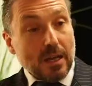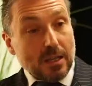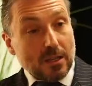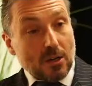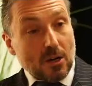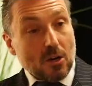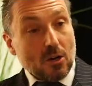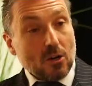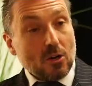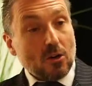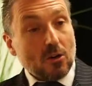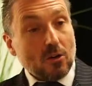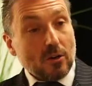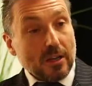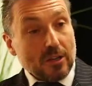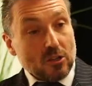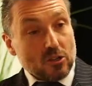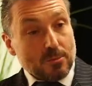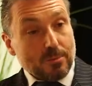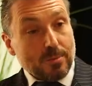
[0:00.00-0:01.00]
in Hong Kong,
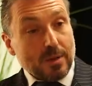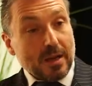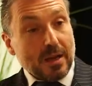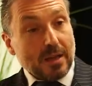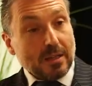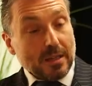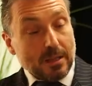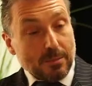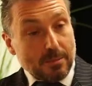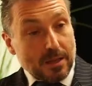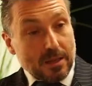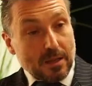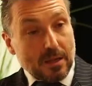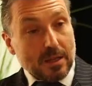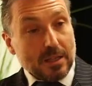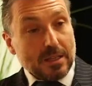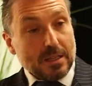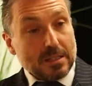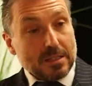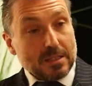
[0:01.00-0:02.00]
in Japan, in
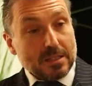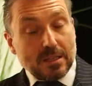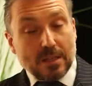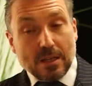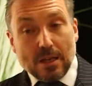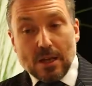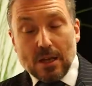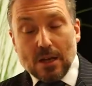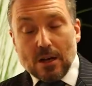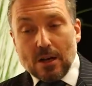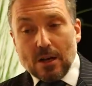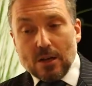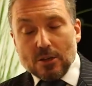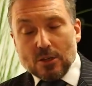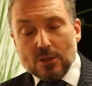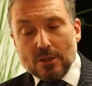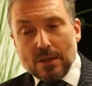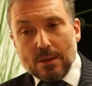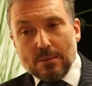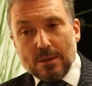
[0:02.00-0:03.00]
Middle East,
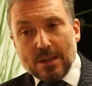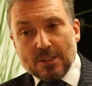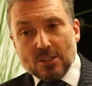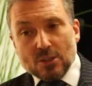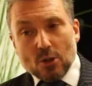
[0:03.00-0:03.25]
and you name it.